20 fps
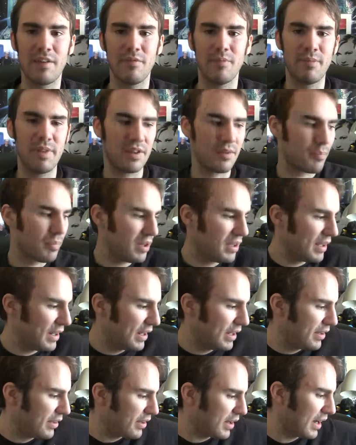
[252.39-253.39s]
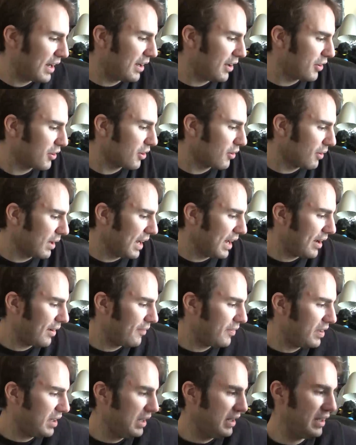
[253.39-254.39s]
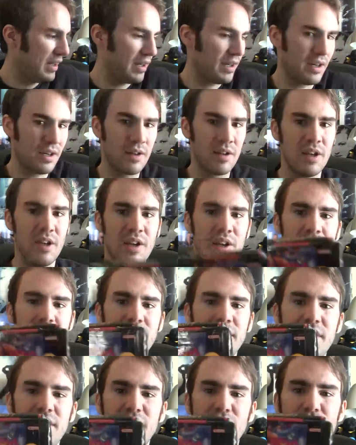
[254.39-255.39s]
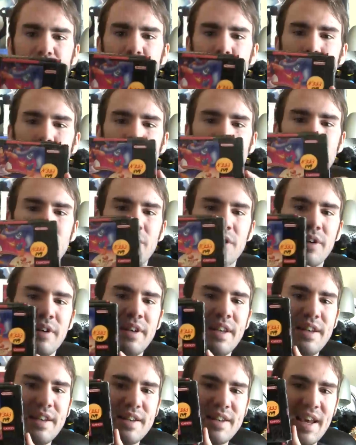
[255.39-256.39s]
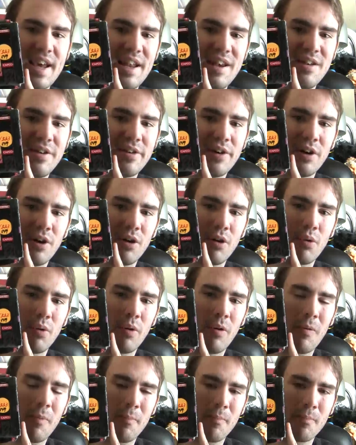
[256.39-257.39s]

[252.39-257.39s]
misplaced. I also have the Super Nintendo